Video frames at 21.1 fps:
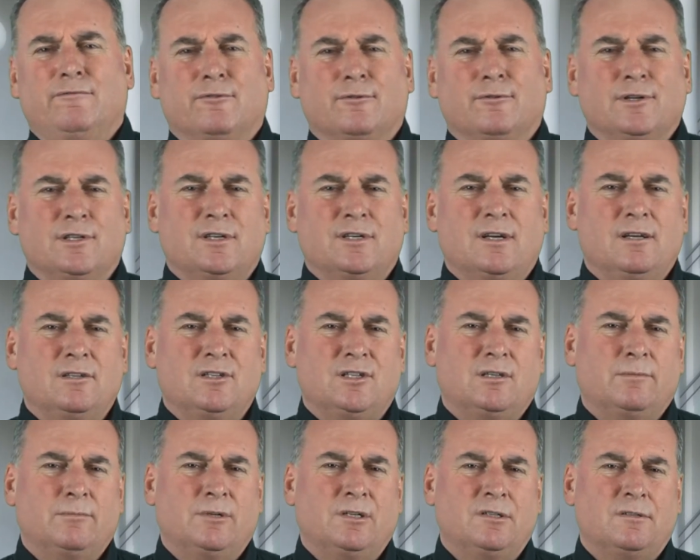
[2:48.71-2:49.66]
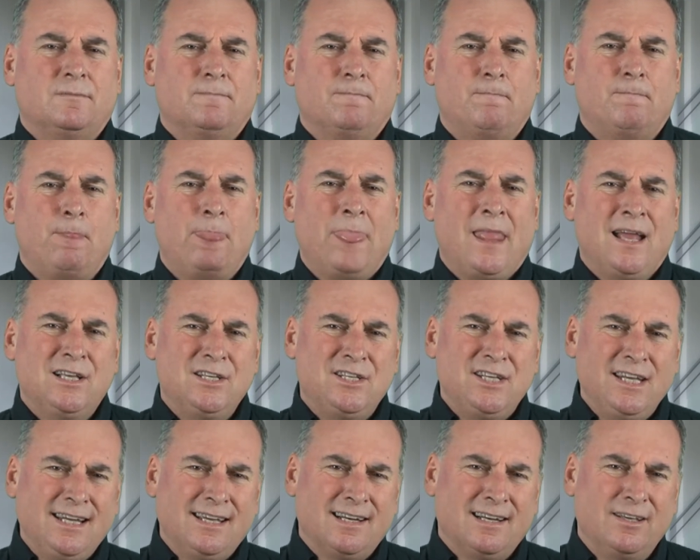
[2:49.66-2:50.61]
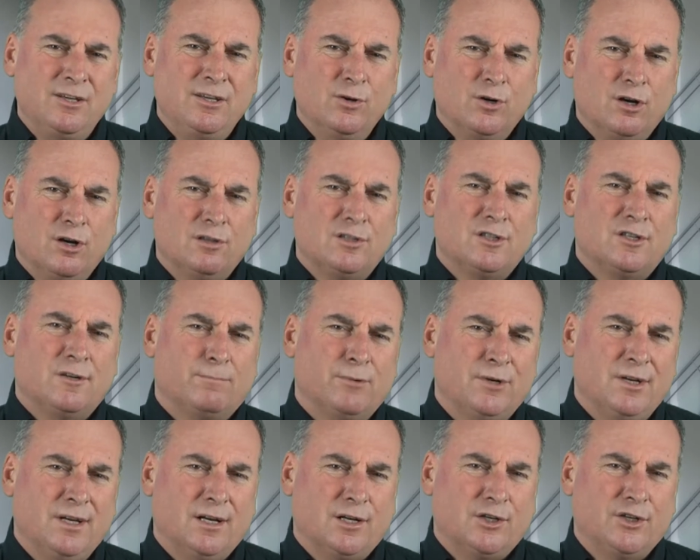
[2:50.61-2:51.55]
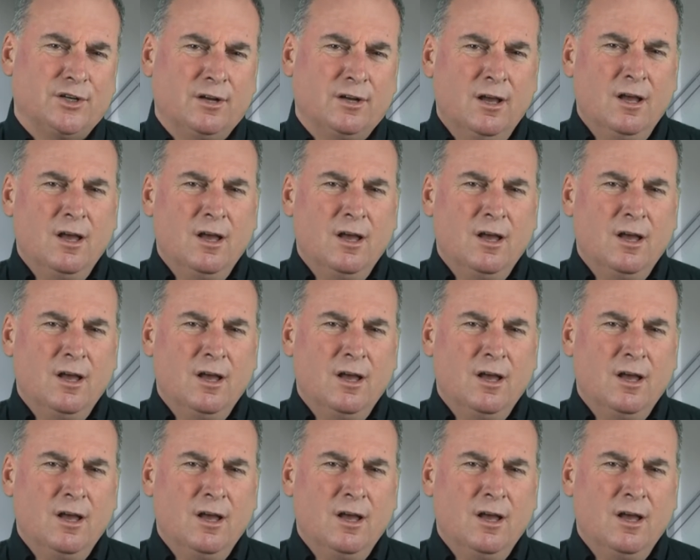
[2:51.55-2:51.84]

for its customers. Secondly, your cost of production.